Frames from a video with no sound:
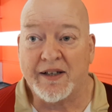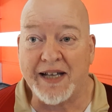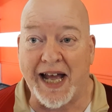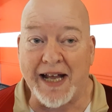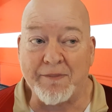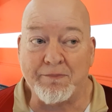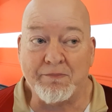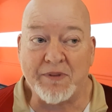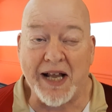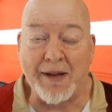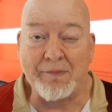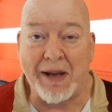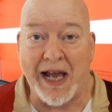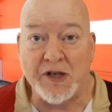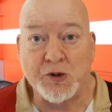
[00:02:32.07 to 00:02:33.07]

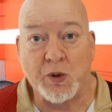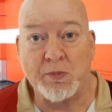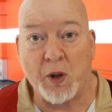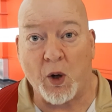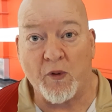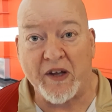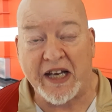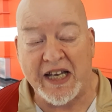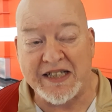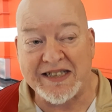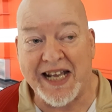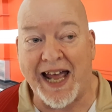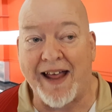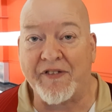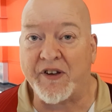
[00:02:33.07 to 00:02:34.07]
that match we bowled against
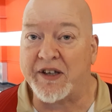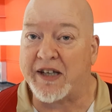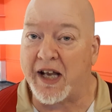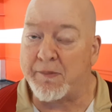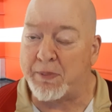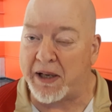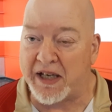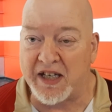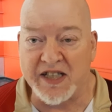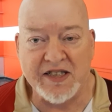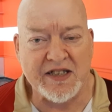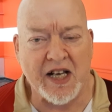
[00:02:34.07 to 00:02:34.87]
Catholic, they beat us.